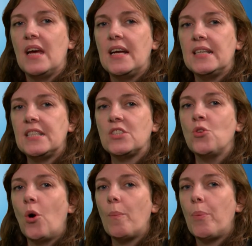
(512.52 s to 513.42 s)
It is
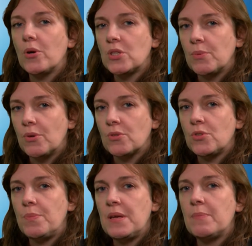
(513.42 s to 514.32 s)
not possible
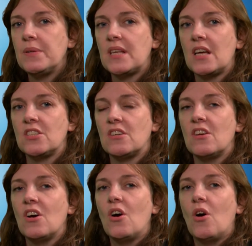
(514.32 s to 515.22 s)
to be in possession
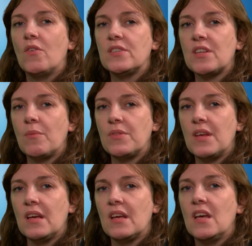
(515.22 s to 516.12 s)
of
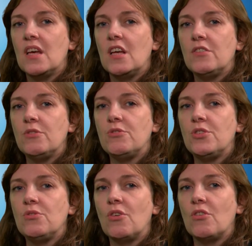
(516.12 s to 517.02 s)
something if you
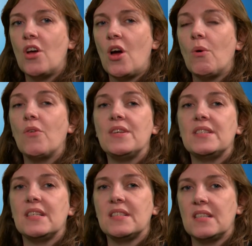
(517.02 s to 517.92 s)
do not know of
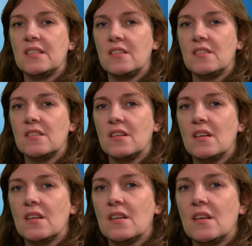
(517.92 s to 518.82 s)
its existence.
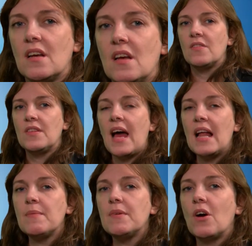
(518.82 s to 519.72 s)
The
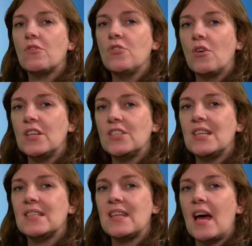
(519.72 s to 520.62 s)
element of knowledge
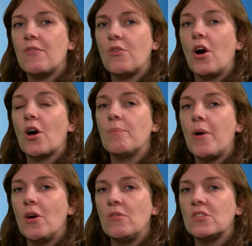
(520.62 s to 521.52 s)
is therefore a
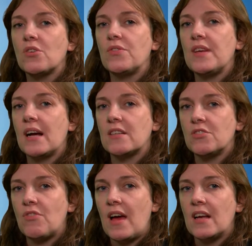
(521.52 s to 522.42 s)
component of the
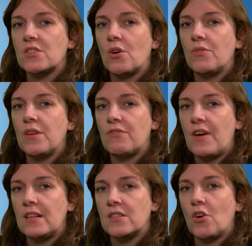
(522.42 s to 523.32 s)
actus reus of the
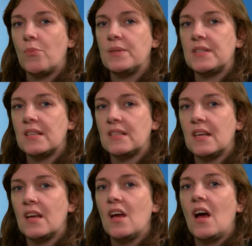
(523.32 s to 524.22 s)
offence of
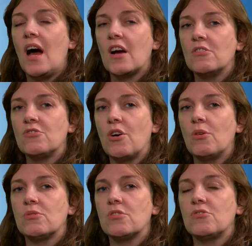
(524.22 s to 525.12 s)
possessing a
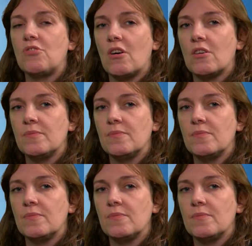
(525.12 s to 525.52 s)
controlled drug.